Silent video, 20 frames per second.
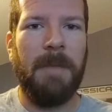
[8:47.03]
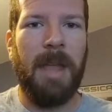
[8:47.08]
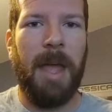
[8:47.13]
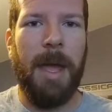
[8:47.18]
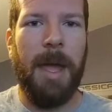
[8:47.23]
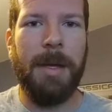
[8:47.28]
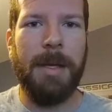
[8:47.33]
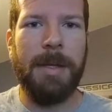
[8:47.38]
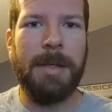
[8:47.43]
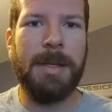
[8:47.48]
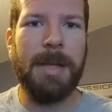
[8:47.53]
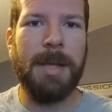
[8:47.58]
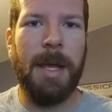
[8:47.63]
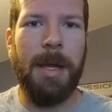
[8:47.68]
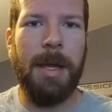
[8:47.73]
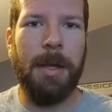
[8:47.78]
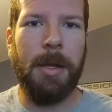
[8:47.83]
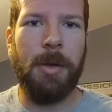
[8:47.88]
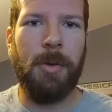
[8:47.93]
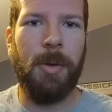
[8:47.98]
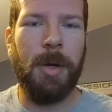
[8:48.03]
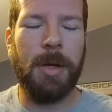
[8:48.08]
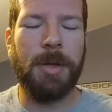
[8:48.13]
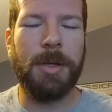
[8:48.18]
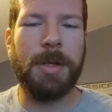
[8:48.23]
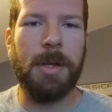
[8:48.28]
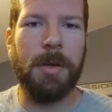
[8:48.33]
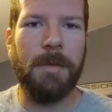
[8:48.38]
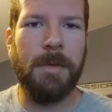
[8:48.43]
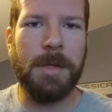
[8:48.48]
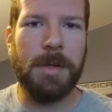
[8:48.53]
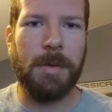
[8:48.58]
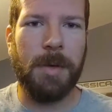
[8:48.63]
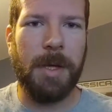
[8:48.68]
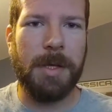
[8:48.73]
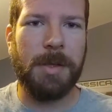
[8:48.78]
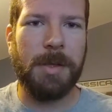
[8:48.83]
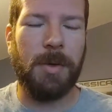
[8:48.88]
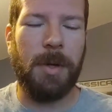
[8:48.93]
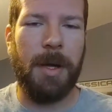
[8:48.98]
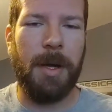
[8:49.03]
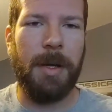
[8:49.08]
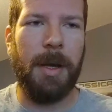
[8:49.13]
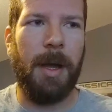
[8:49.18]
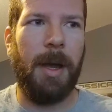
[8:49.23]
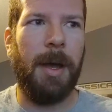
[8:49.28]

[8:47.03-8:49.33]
and it's a quick service restaurant.